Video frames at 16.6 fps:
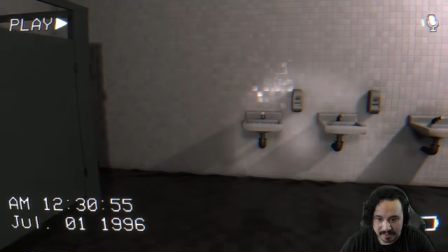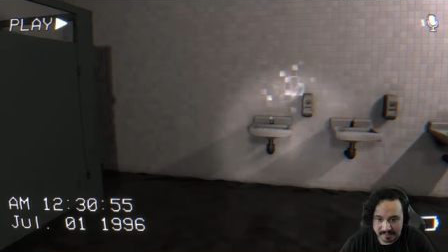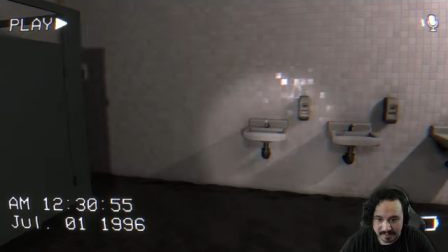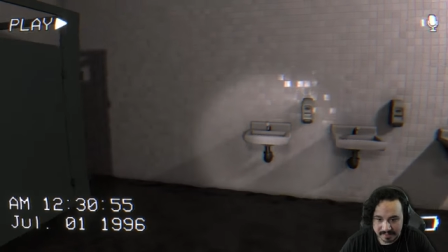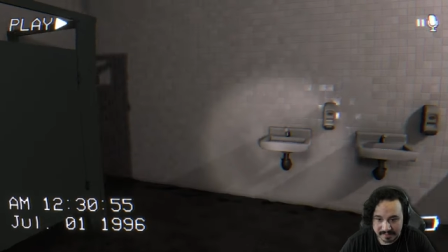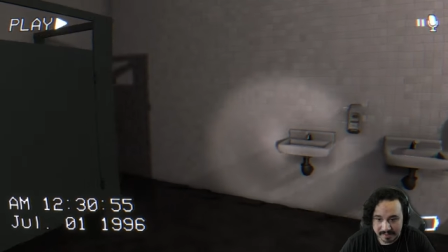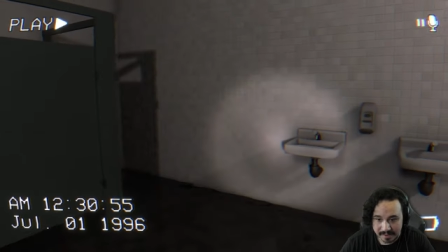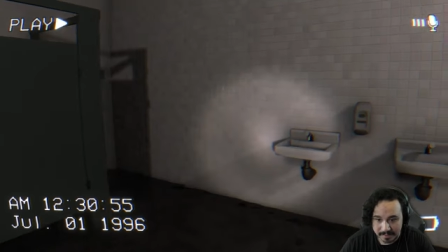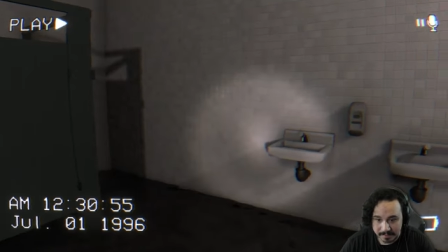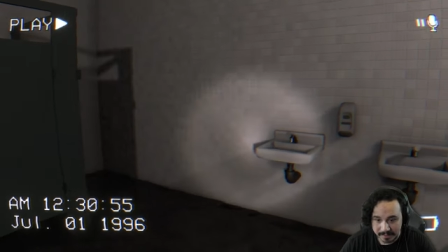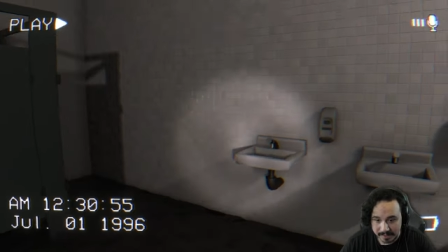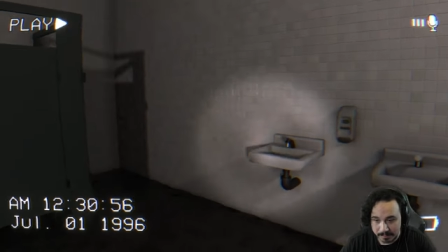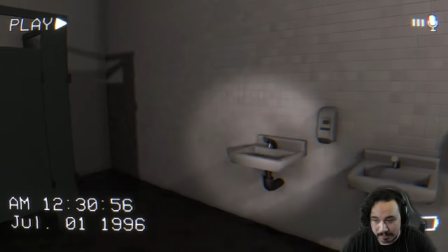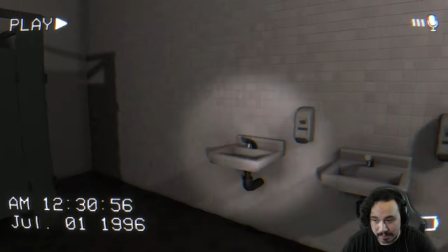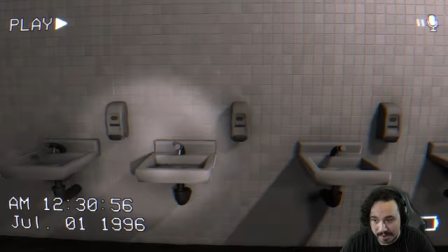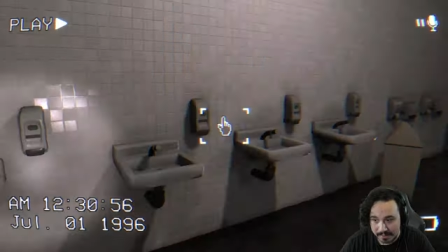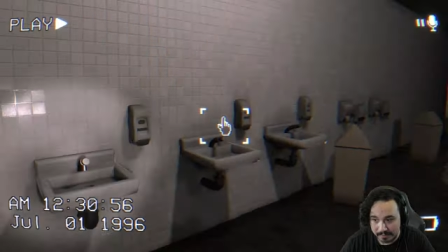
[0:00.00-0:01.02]
As I said, I'm
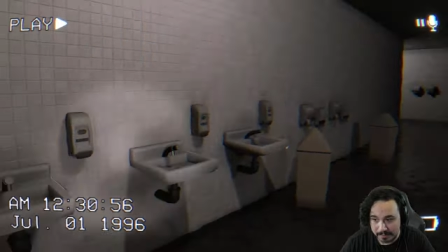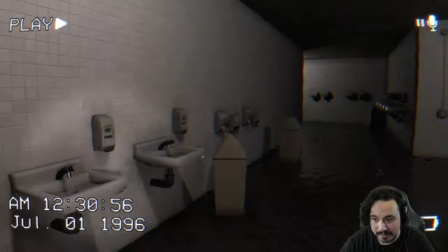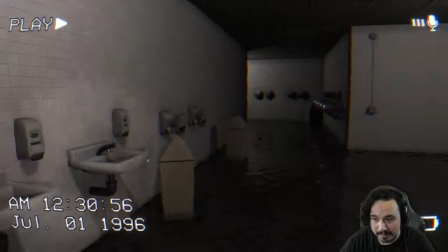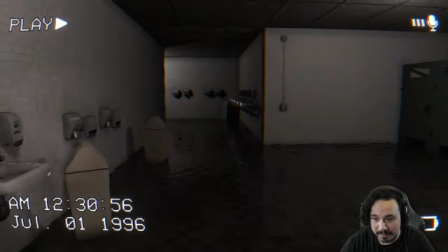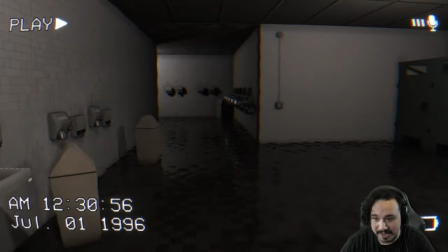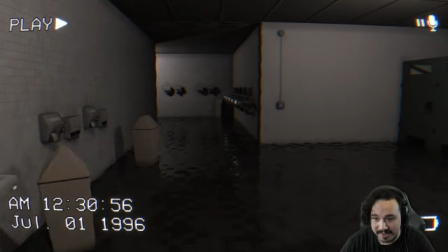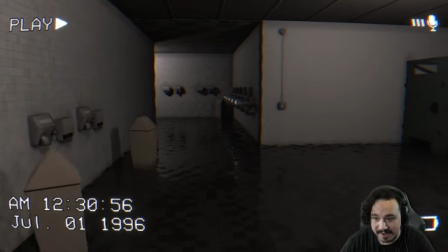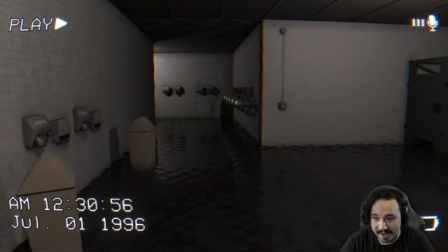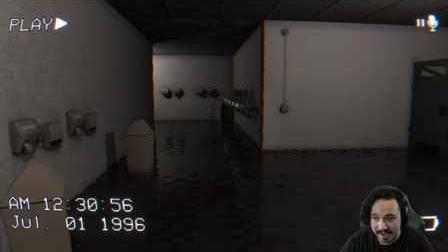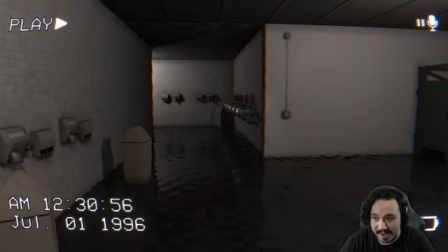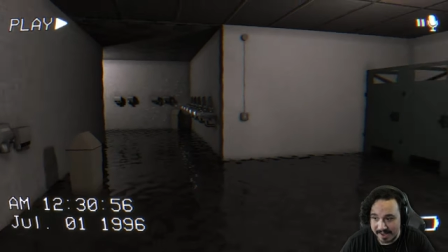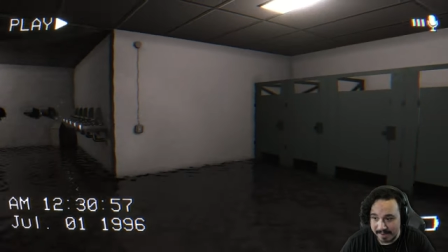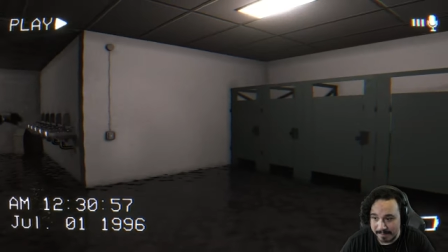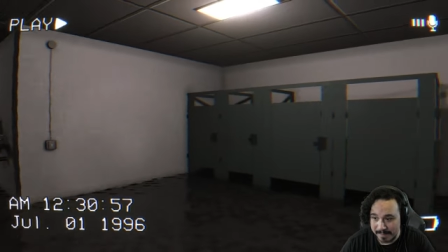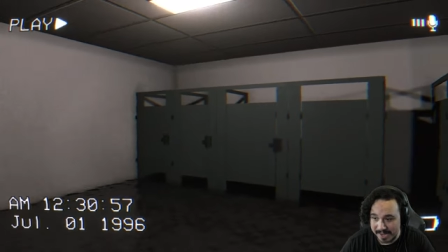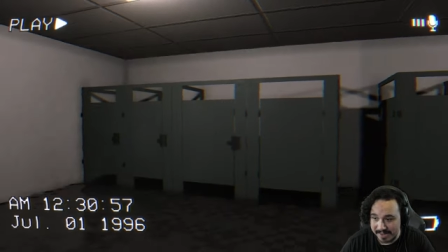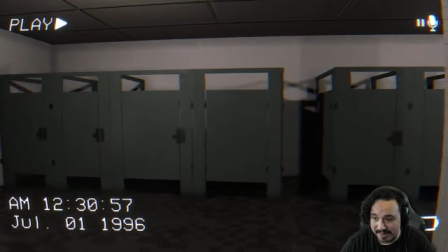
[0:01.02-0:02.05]
gonna probably be
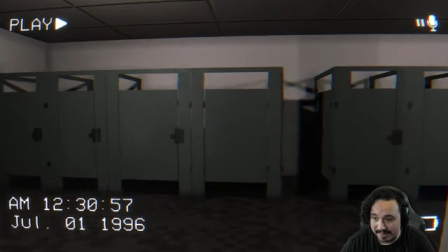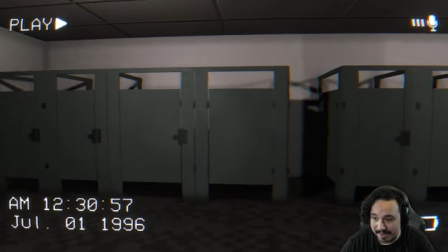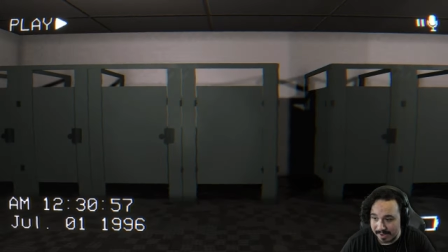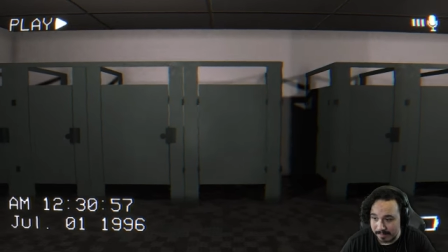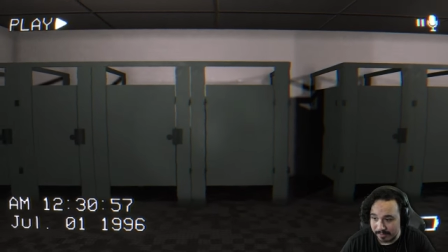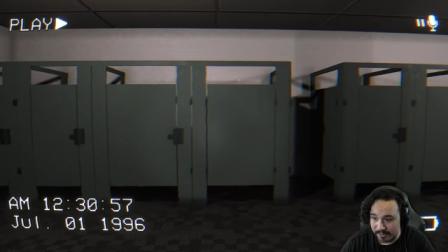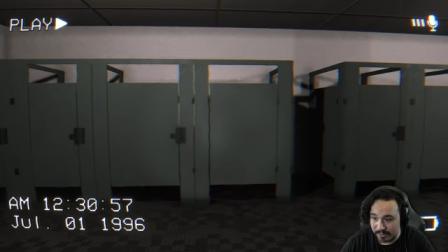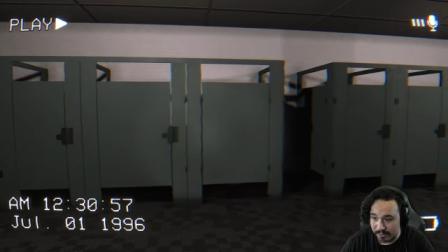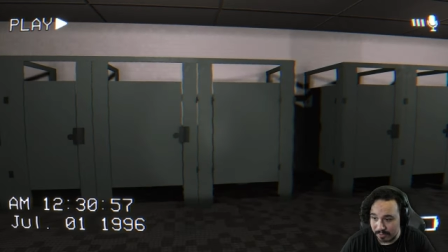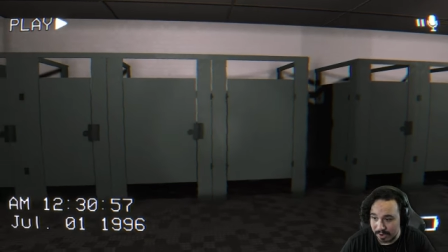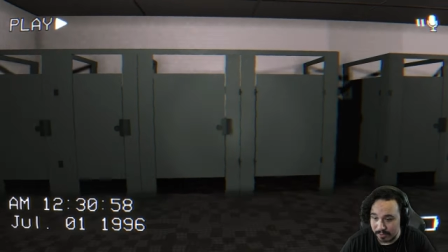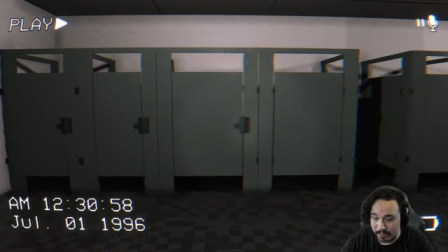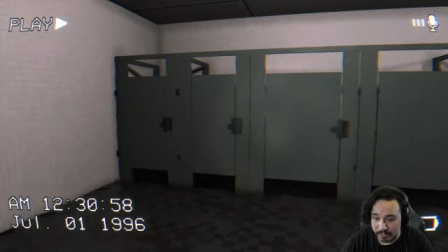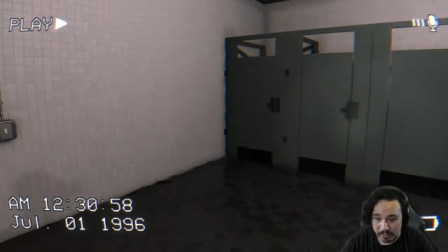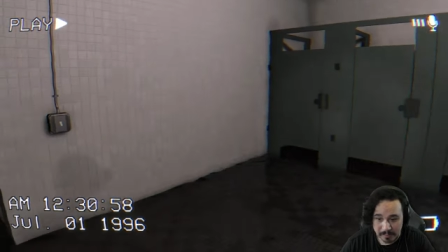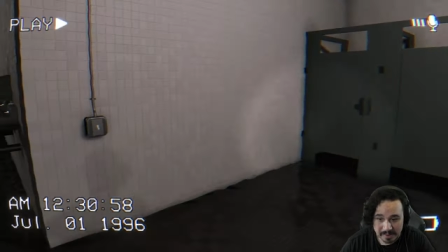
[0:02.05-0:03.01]
dying many times in a row, so